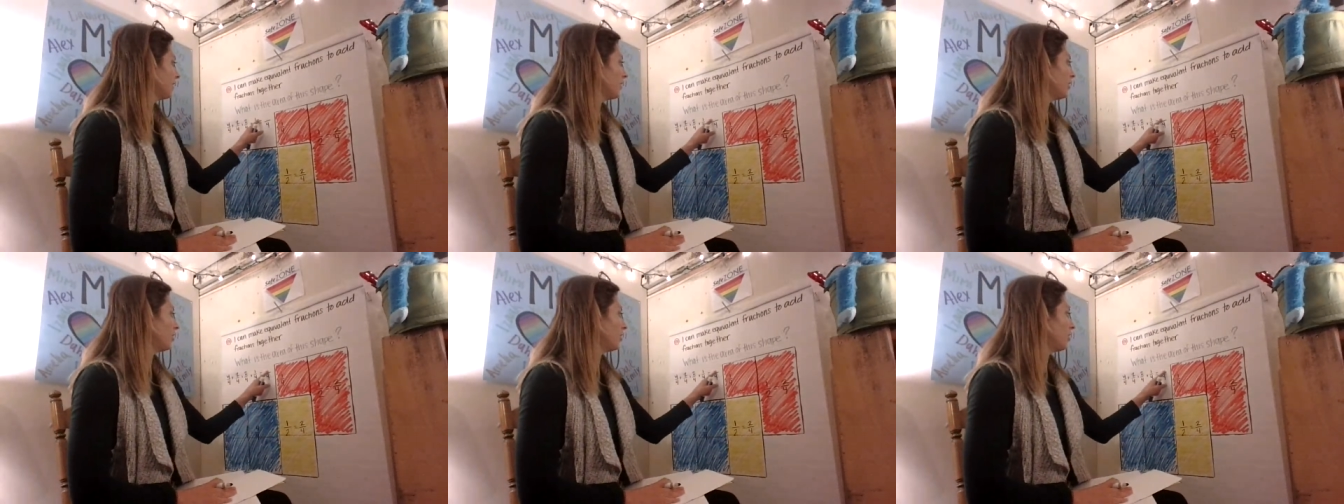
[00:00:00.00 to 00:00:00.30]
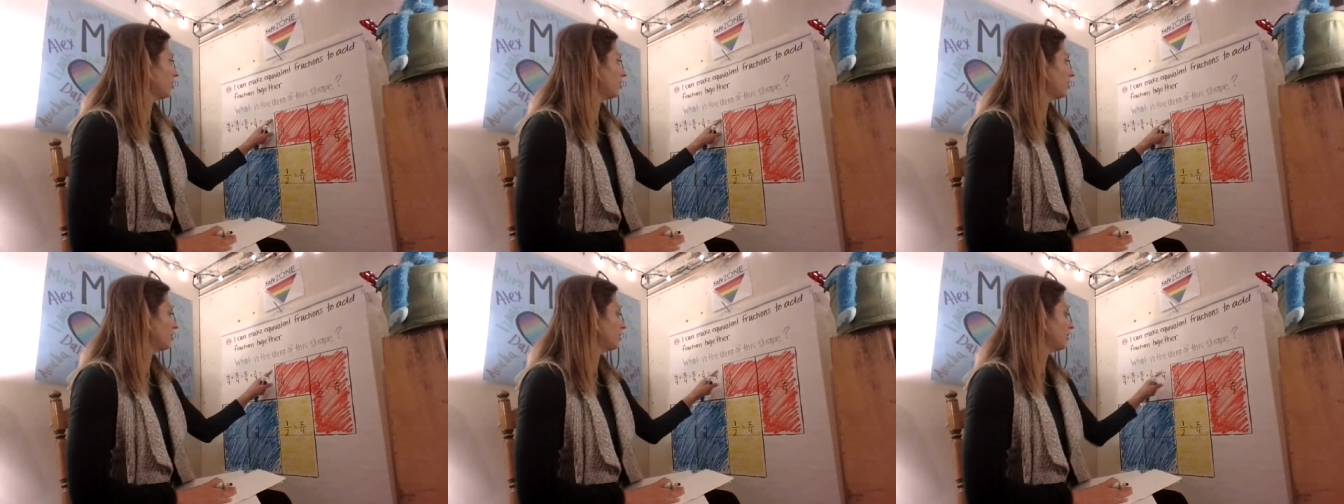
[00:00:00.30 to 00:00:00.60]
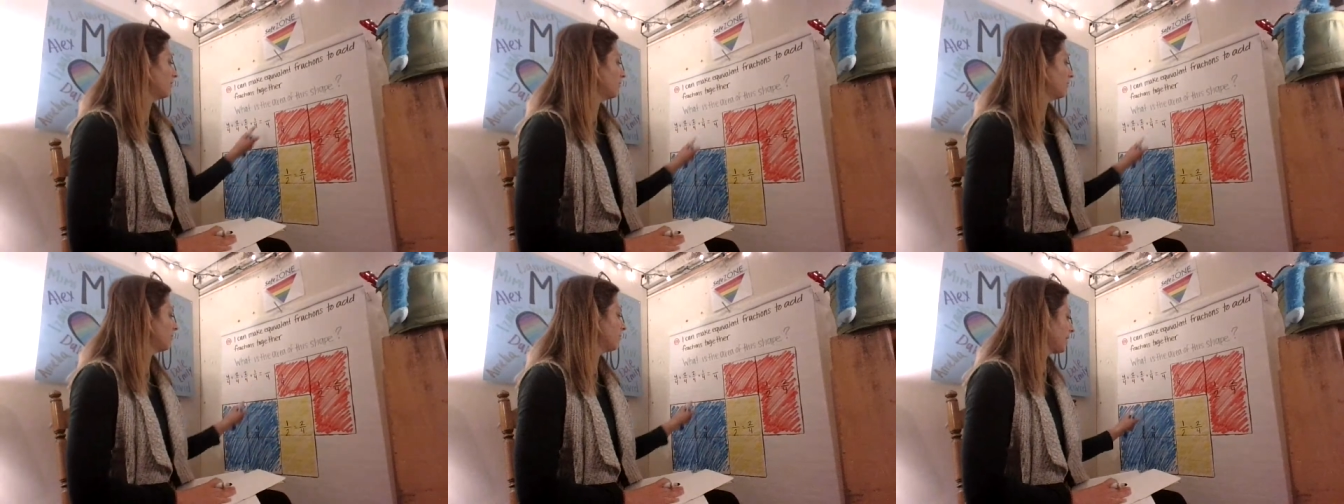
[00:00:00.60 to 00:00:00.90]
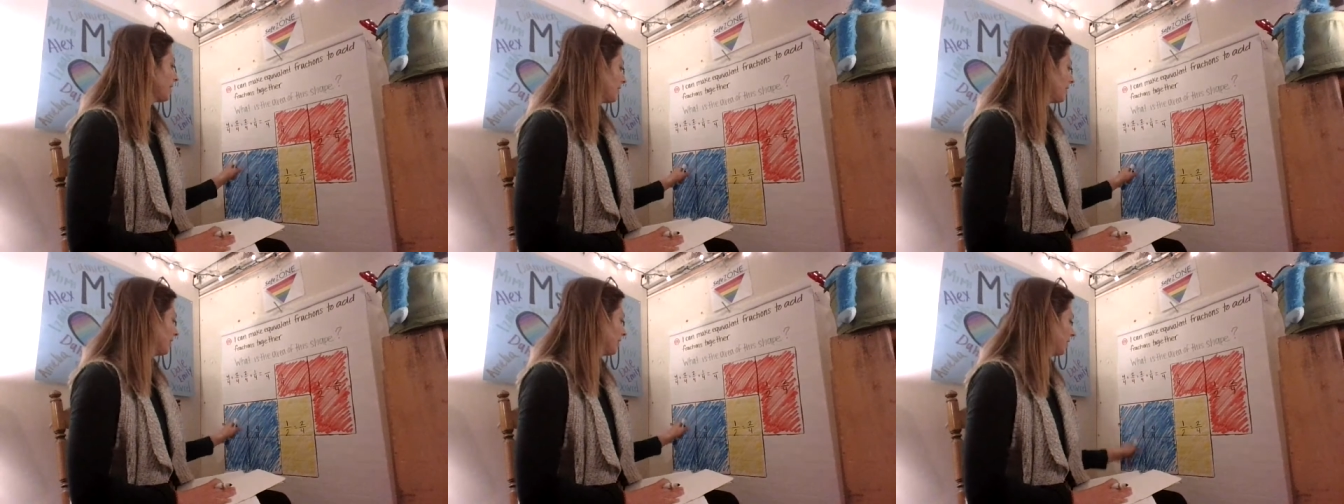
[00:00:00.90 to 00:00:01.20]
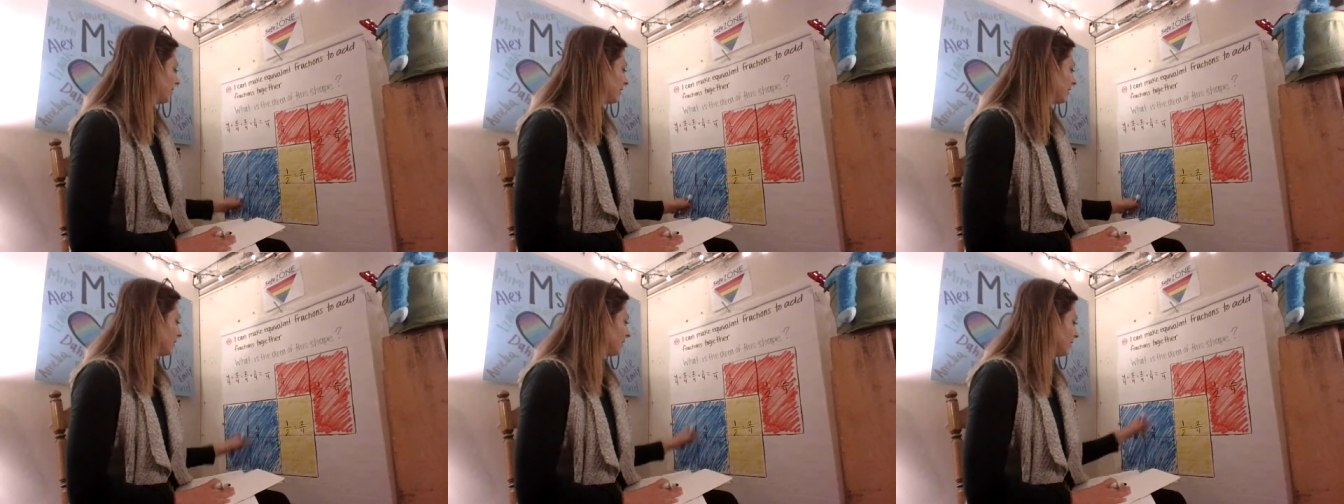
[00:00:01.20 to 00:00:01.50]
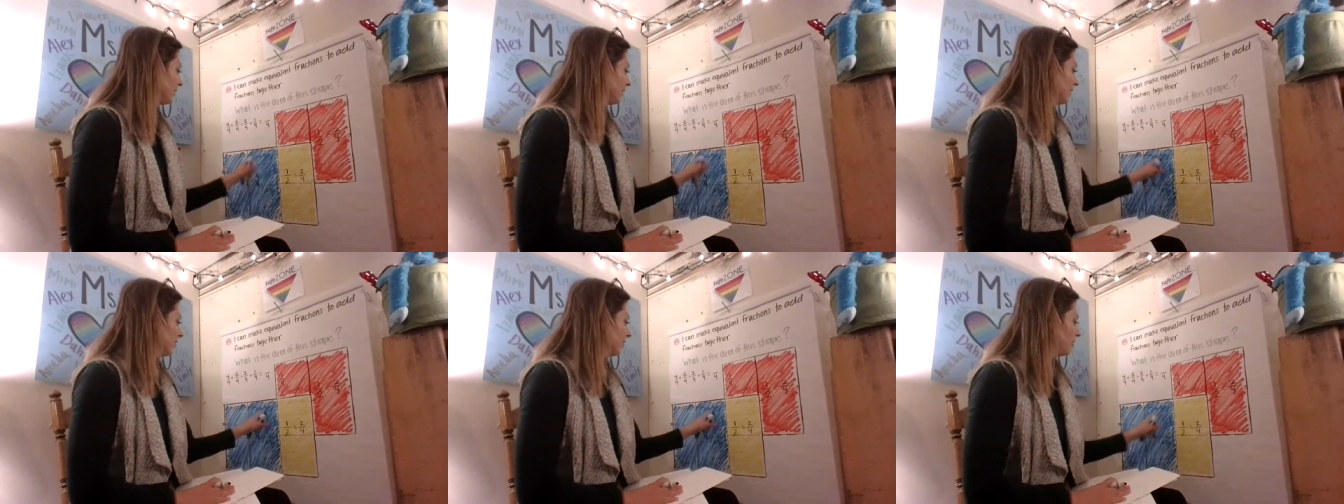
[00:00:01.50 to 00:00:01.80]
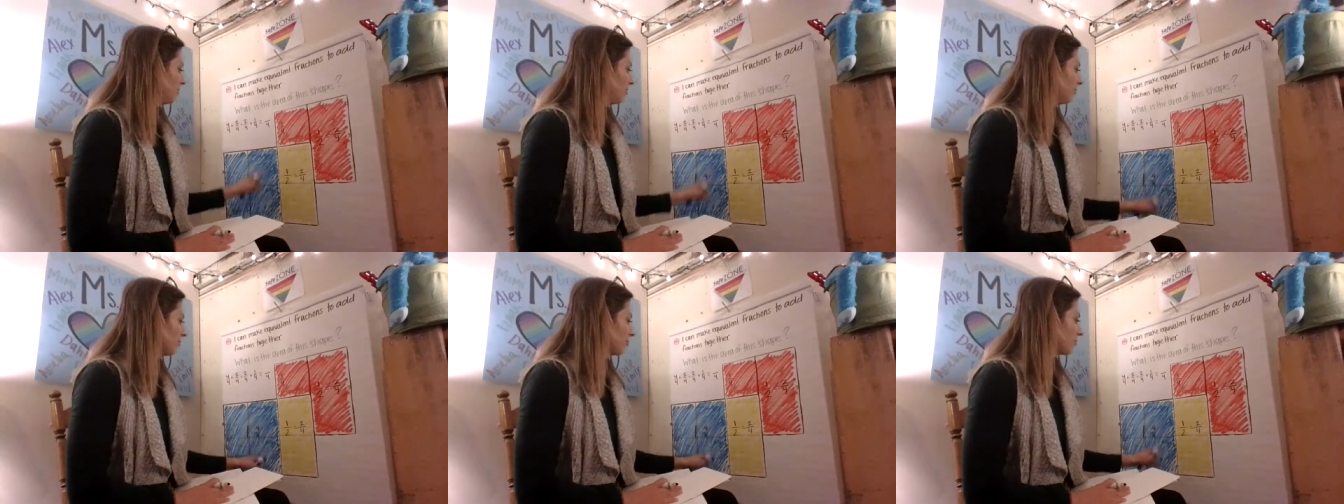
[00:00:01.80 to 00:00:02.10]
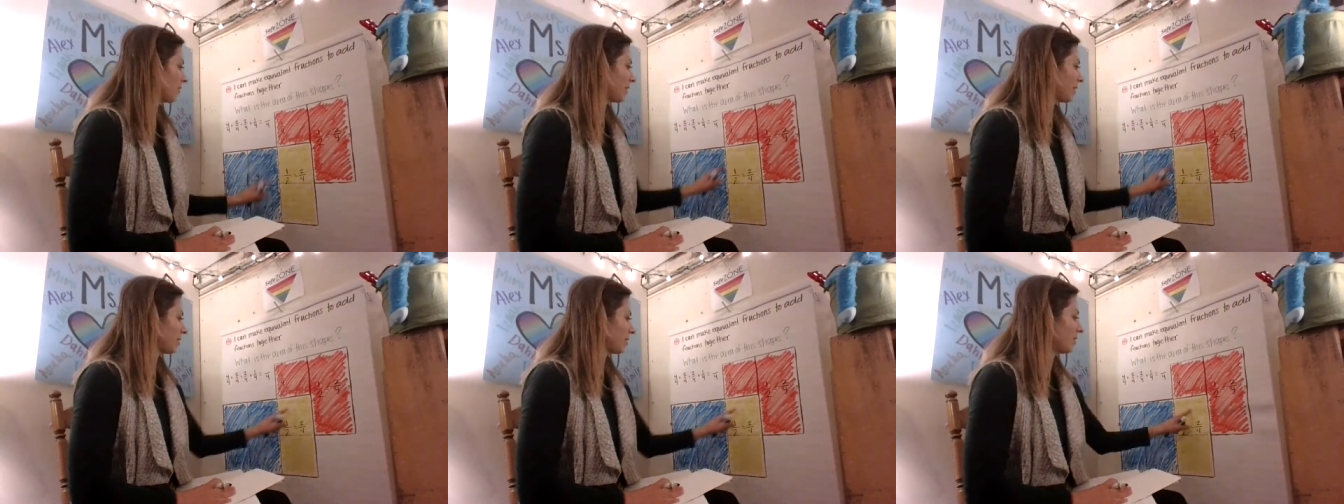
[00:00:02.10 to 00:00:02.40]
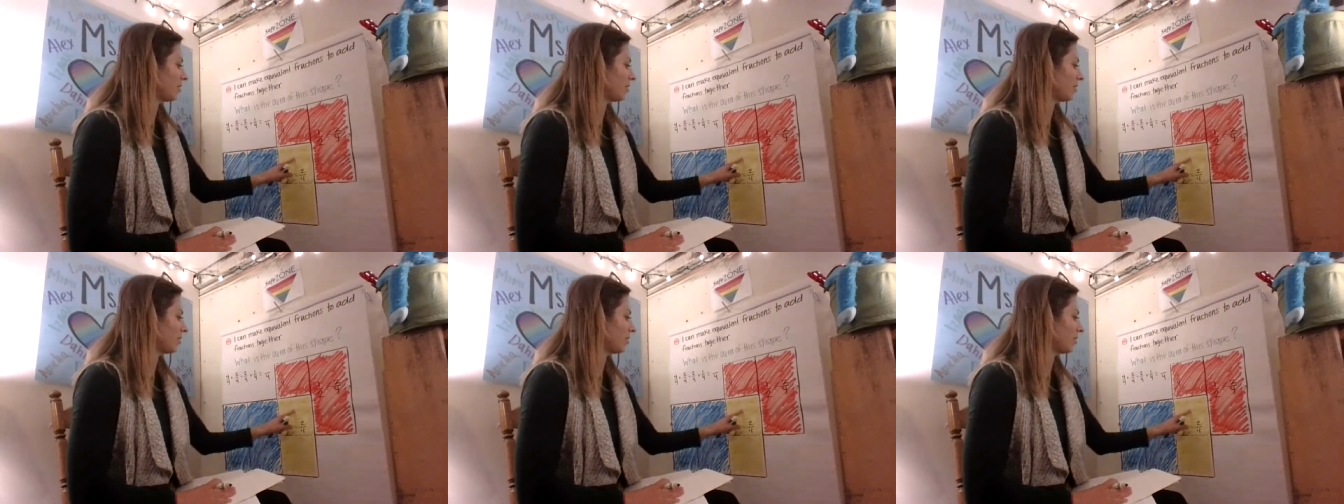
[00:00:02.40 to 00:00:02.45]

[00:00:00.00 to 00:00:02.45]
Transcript: all of my numerator,